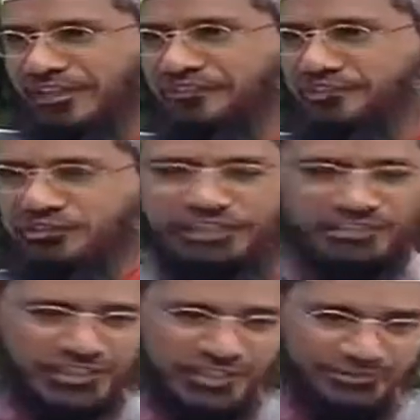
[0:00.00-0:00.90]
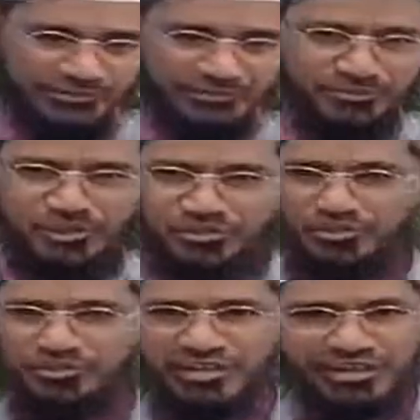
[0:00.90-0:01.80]
unless you know that there are
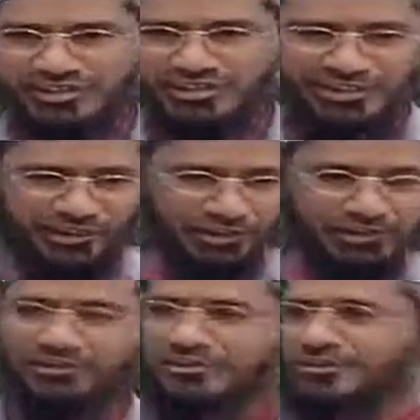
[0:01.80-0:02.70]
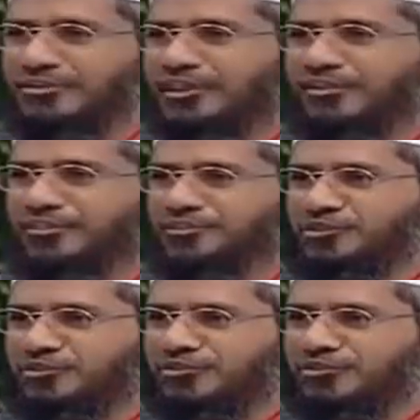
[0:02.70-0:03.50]
small children and they cannot offer.